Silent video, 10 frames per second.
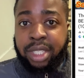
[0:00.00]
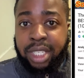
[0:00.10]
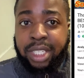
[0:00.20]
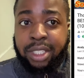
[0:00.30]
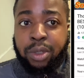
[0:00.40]

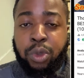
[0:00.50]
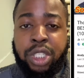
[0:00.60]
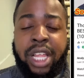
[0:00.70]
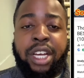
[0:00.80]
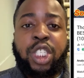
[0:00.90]
Tees, which
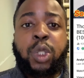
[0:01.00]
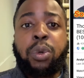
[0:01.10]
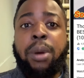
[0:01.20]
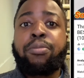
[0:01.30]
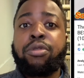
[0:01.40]
is like a
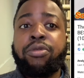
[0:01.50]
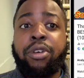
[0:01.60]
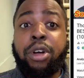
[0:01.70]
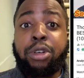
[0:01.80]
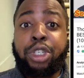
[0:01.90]

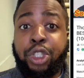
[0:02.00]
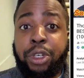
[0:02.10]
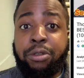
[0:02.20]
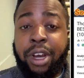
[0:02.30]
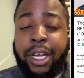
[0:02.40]
sweatproof
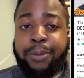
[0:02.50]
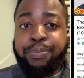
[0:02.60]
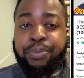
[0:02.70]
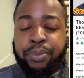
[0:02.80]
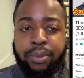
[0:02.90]
undershirt, right?
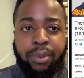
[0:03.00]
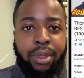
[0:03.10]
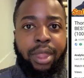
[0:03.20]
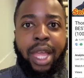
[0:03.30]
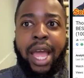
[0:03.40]

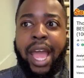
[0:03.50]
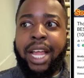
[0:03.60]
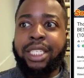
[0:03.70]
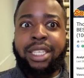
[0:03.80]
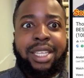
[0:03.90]

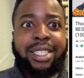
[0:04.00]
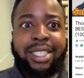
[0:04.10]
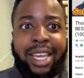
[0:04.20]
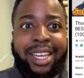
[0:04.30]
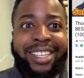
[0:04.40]
And to this
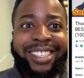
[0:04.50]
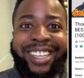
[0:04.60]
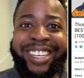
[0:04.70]
day,